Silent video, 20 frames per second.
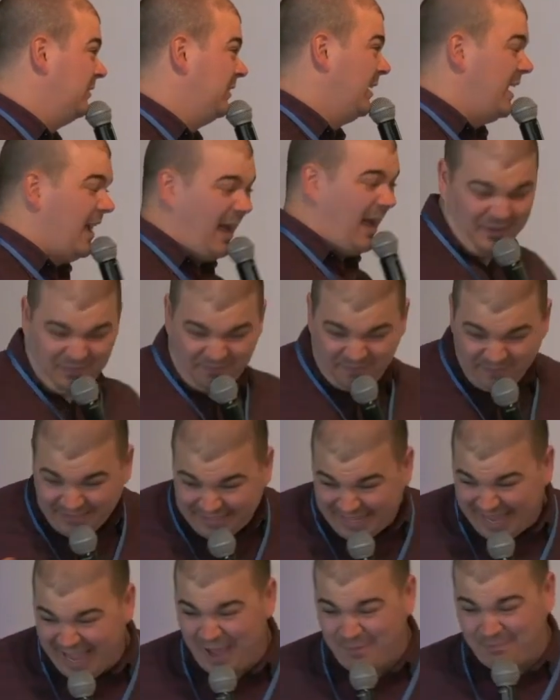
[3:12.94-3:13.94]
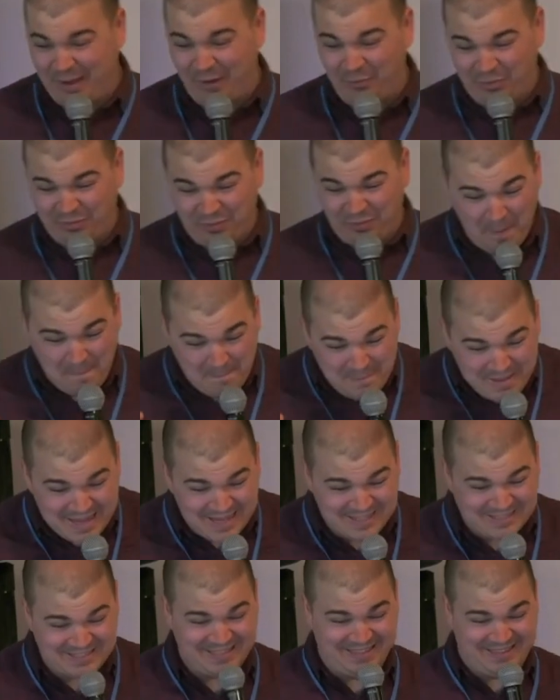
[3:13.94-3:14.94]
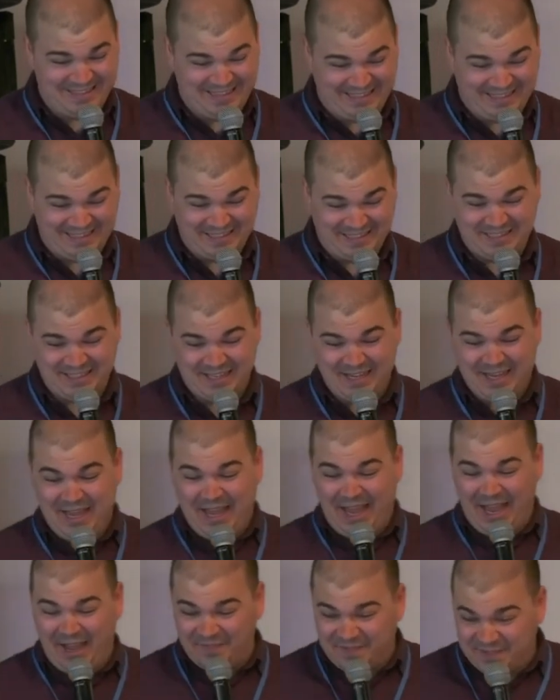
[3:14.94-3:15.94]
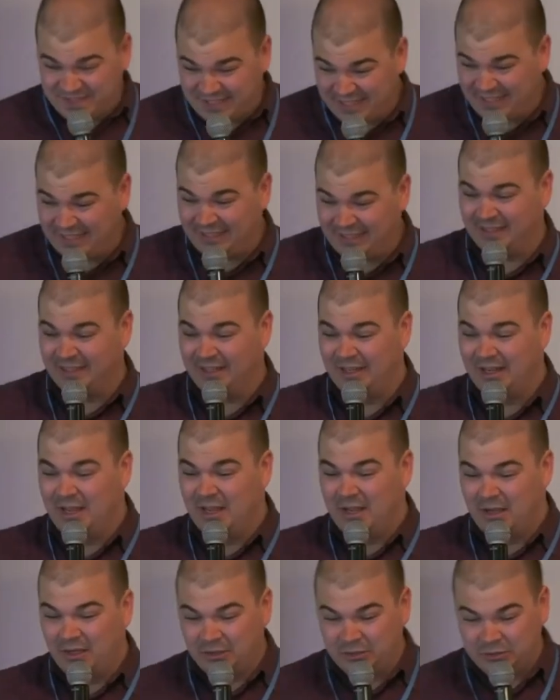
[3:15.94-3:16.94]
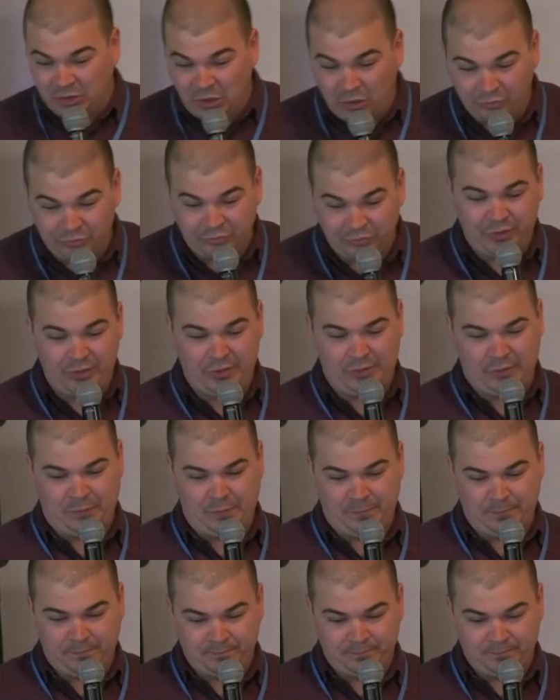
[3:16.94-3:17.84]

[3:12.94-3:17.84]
I forget about amazing things I've seen God do.